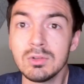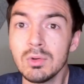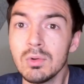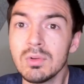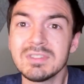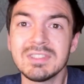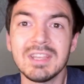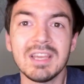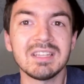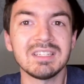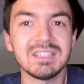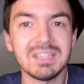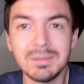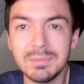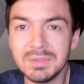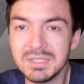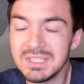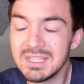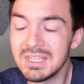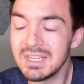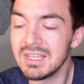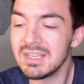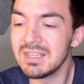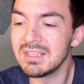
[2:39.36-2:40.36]
Tools like
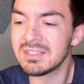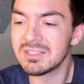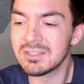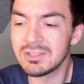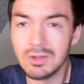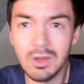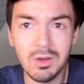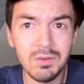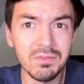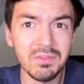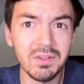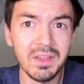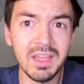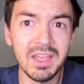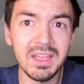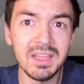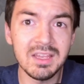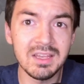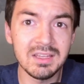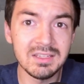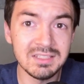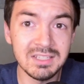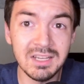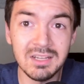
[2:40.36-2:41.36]
dbt,
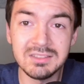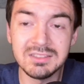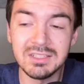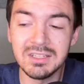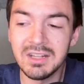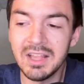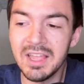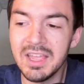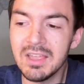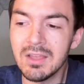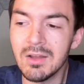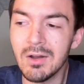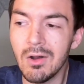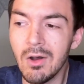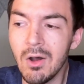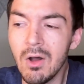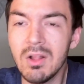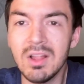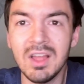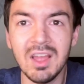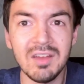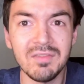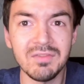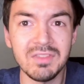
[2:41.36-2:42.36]
Snowflake, Delta Lake
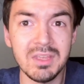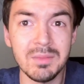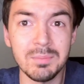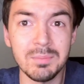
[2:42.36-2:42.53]
all have the